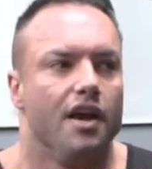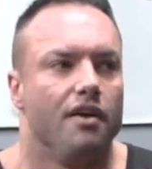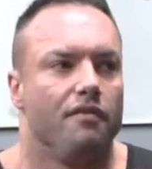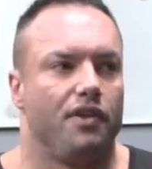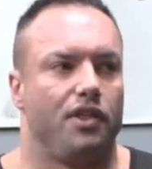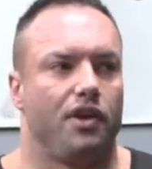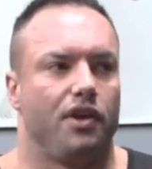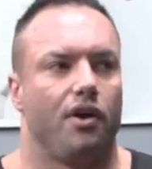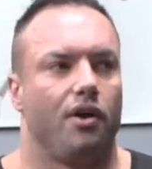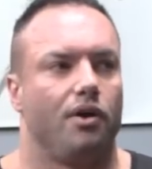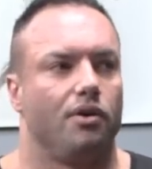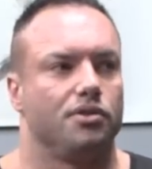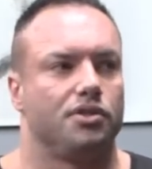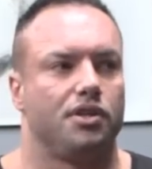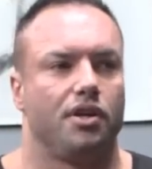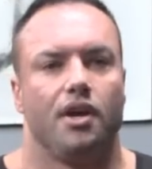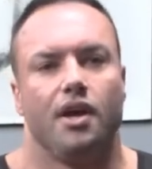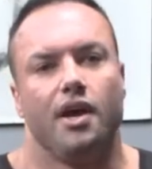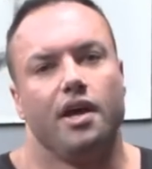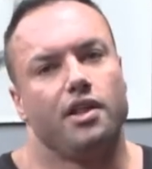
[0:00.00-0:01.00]
For the girls,
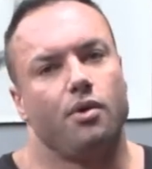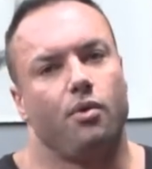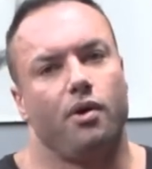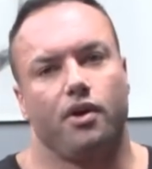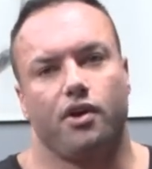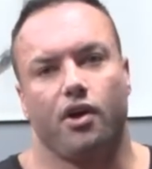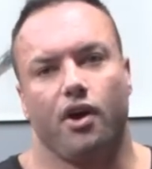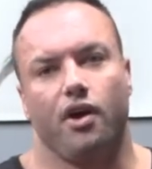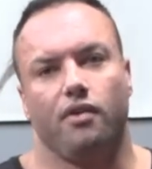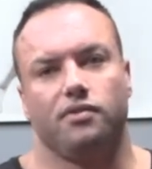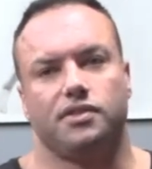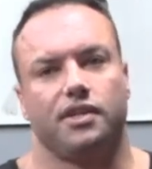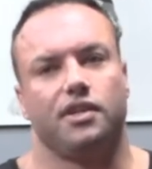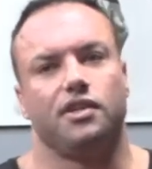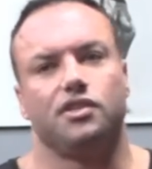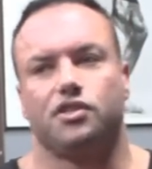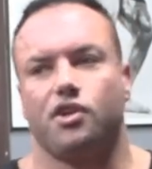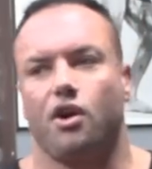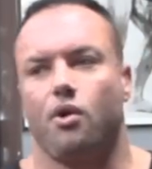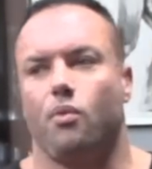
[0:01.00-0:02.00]
they want curves. They
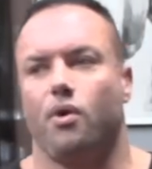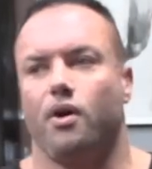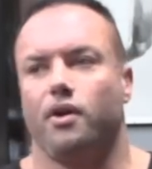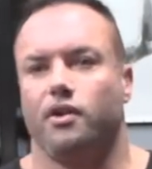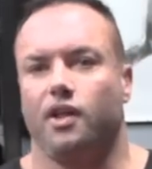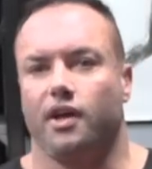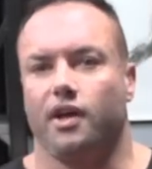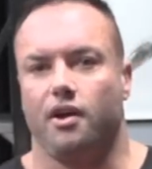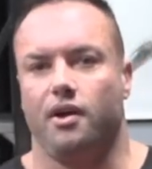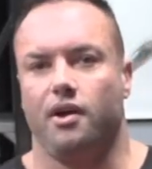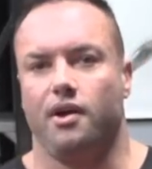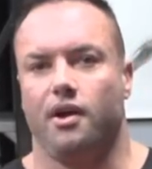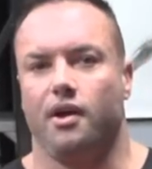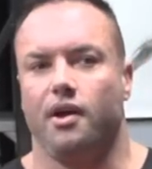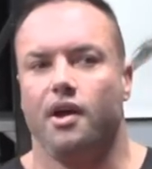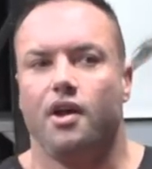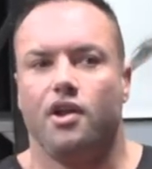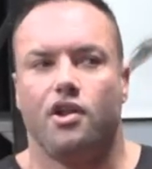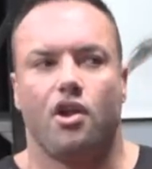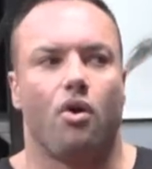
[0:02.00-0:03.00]
just don't want
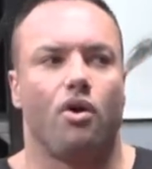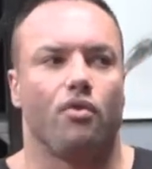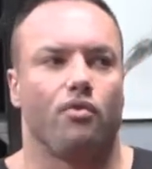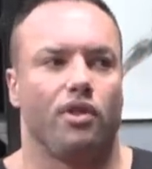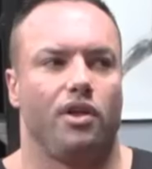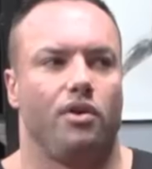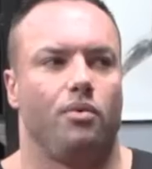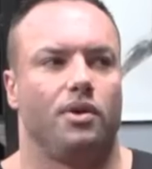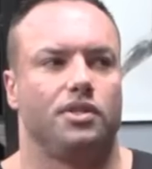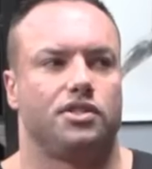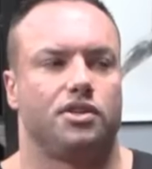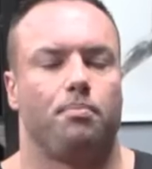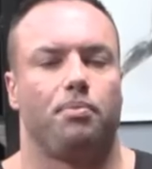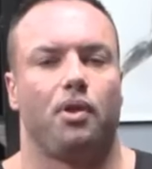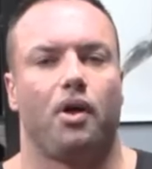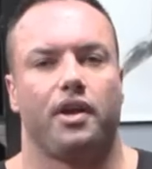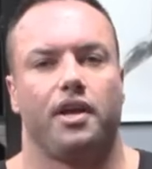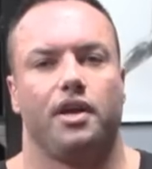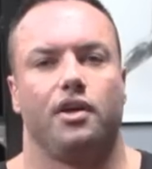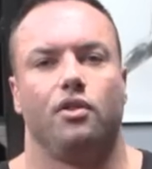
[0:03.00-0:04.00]
no one really wants a
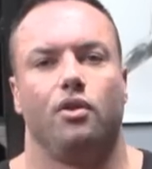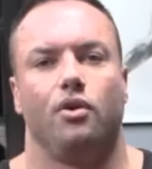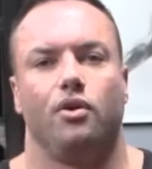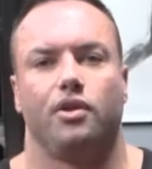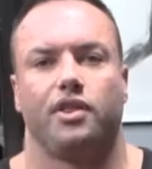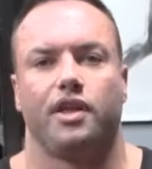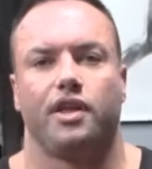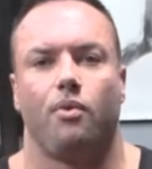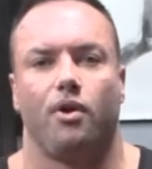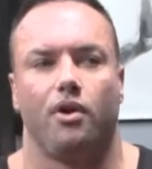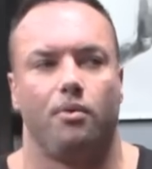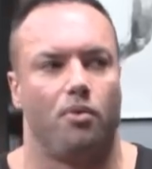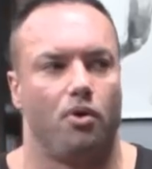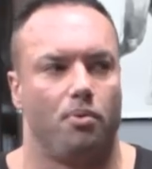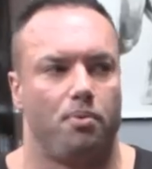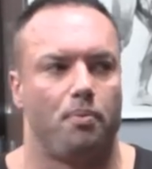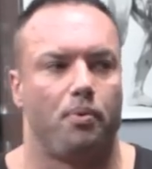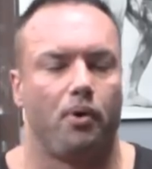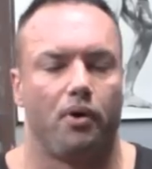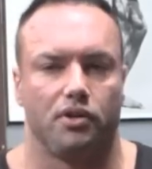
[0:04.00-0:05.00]
blockier look. They want a more
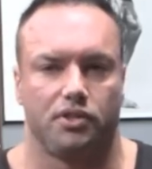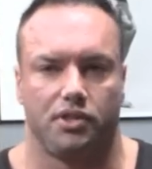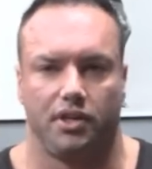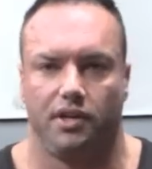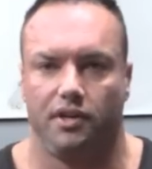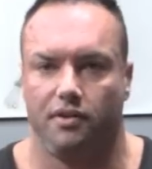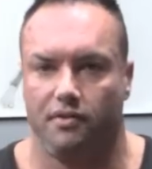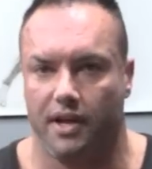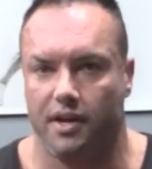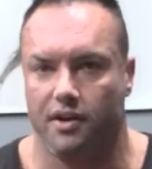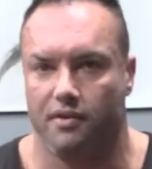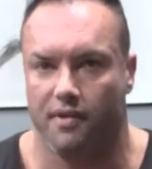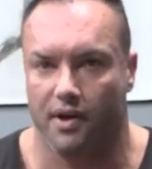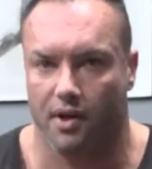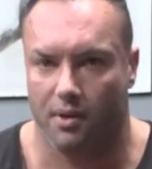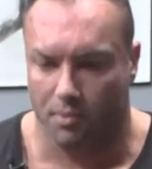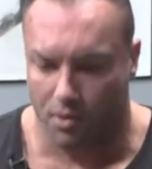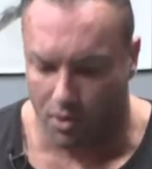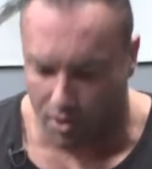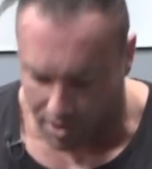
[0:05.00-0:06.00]
proportioned and
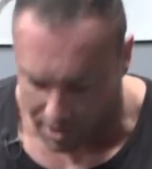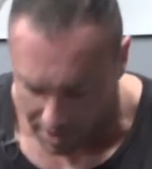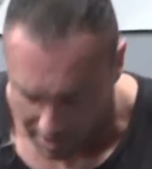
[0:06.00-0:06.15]
developed look.